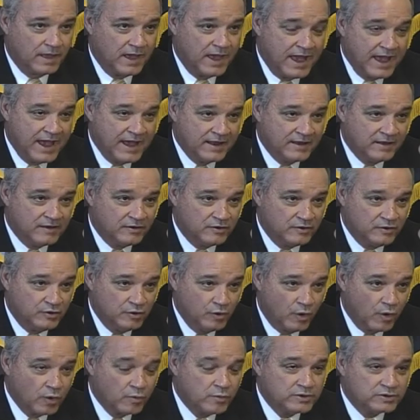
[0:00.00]
And
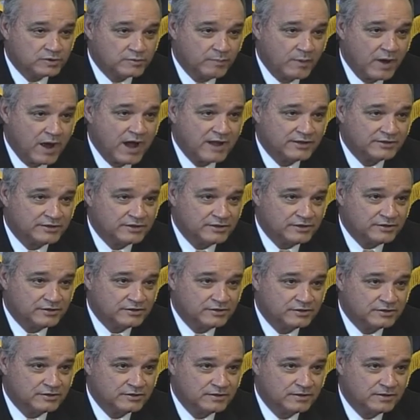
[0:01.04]
your
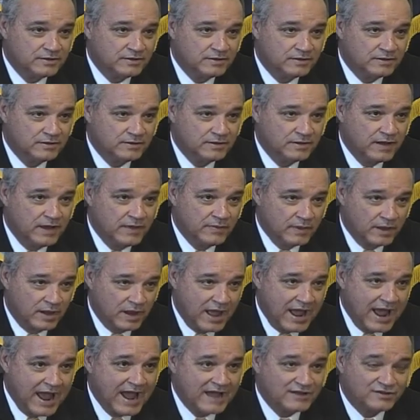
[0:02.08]
responses in the
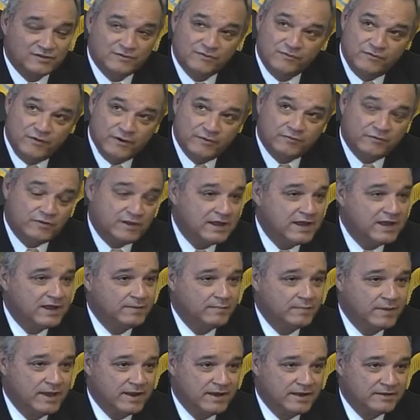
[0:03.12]
last
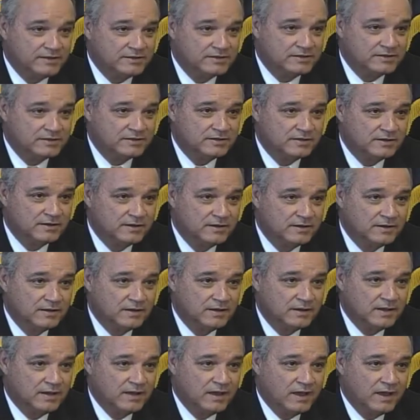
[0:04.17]
15 minutes
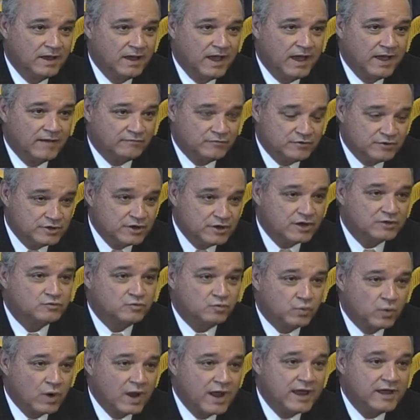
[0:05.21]
have just
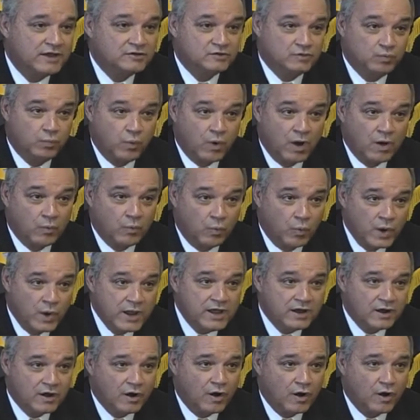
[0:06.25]
raised what we
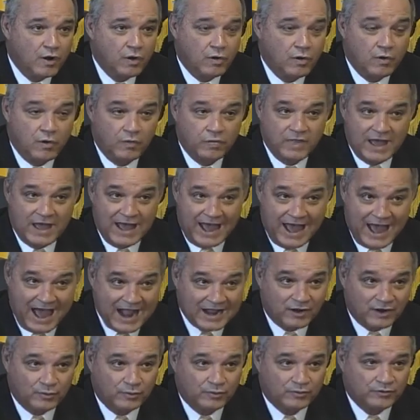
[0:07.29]
call the
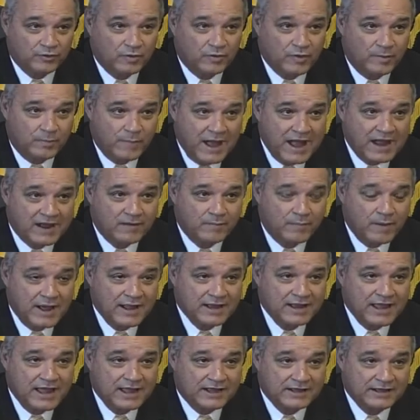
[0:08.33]
hackles on the back of my
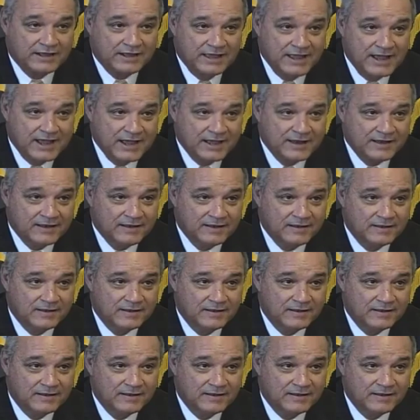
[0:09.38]
neck again.